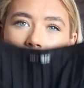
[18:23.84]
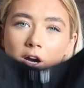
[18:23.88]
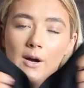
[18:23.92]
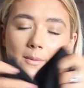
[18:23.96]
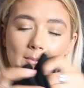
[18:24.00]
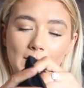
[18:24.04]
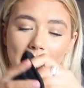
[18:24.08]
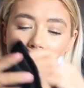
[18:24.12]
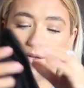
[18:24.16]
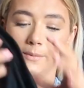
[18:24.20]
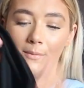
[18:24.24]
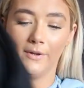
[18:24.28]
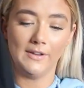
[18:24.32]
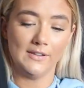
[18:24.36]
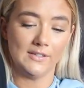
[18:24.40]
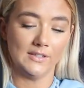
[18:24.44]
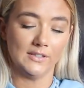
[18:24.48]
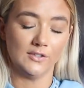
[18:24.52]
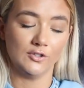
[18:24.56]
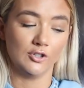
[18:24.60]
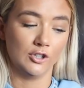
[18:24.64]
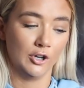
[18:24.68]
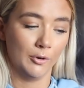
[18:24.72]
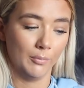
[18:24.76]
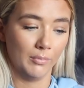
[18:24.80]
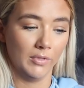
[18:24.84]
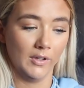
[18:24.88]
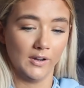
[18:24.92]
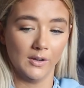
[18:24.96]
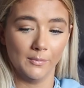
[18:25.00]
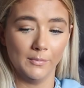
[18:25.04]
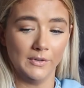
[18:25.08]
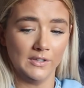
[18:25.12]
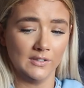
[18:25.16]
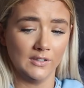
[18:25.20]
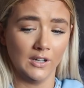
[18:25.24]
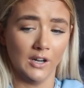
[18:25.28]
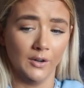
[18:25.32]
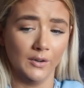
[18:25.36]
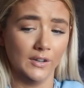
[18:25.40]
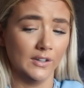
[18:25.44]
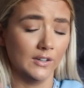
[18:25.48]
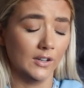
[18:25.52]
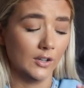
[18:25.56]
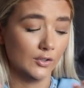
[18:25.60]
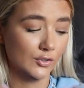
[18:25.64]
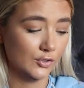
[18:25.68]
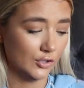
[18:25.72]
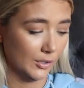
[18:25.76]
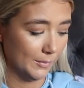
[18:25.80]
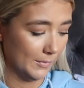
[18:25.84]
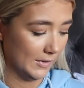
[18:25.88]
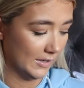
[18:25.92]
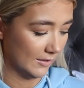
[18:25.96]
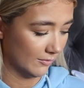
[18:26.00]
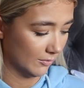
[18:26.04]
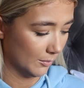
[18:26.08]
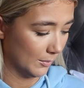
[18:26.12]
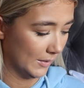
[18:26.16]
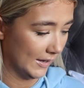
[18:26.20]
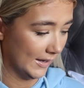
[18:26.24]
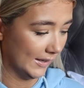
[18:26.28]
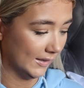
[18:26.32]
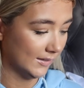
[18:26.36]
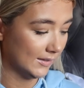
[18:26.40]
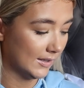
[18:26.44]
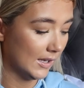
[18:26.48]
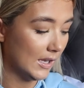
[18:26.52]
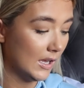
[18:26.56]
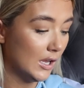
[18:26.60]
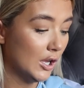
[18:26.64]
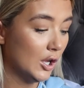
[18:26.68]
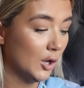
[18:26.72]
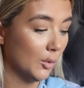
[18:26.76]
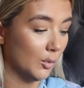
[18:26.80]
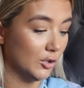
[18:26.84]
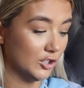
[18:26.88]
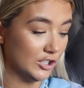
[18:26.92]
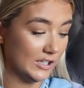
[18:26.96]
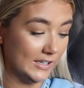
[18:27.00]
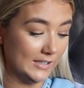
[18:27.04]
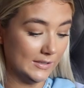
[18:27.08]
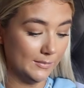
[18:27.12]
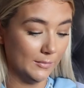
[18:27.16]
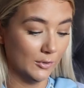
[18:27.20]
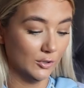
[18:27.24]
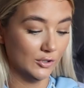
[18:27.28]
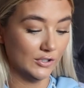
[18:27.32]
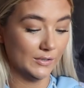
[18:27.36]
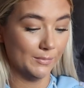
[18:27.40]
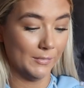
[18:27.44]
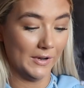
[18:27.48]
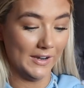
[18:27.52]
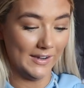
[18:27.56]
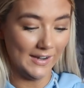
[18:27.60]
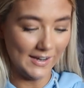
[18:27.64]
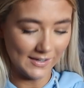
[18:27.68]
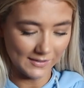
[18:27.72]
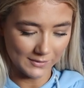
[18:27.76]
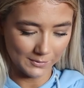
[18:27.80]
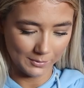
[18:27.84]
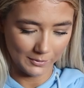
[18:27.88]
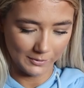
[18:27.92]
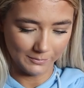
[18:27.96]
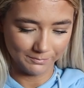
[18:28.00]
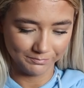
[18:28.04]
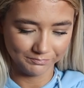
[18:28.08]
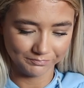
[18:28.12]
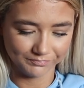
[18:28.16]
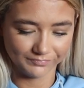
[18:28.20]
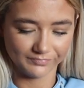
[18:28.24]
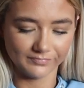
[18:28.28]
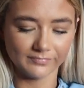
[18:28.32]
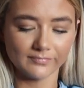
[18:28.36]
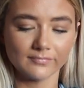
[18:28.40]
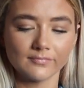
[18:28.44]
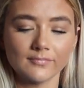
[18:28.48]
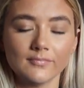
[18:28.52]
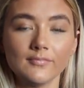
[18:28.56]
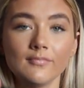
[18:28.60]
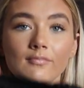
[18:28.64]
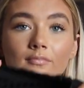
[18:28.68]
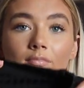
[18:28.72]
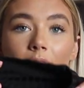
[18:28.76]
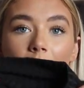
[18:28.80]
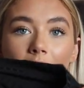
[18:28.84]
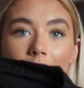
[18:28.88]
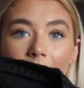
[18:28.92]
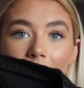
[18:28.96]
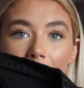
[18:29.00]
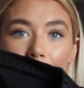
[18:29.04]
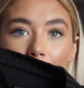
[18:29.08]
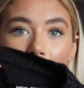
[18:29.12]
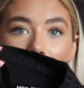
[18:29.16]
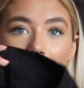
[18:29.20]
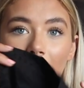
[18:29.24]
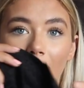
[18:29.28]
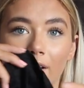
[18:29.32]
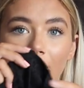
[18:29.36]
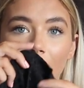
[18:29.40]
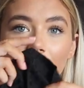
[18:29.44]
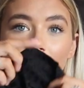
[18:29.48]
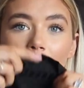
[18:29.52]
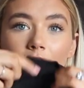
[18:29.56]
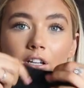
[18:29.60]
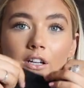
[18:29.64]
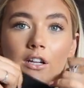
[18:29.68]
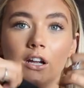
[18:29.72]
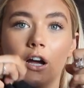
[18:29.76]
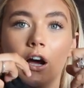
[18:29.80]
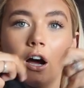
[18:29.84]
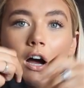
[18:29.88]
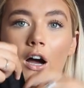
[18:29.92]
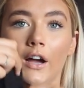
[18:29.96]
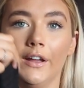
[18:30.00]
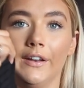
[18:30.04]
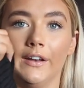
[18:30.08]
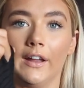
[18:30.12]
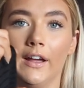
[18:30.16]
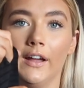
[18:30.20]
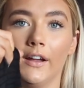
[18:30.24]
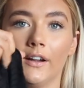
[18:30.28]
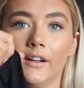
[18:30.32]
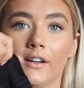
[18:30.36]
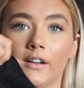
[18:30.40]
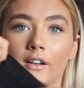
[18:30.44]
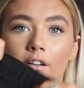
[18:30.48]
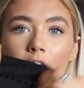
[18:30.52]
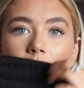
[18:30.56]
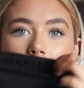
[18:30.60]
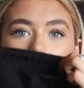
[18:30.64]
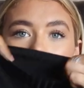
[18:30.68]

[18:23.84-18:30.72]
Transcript: can't beat a basic top that can be styled in so many different ways. Which leads me on to my next one. This black high neck,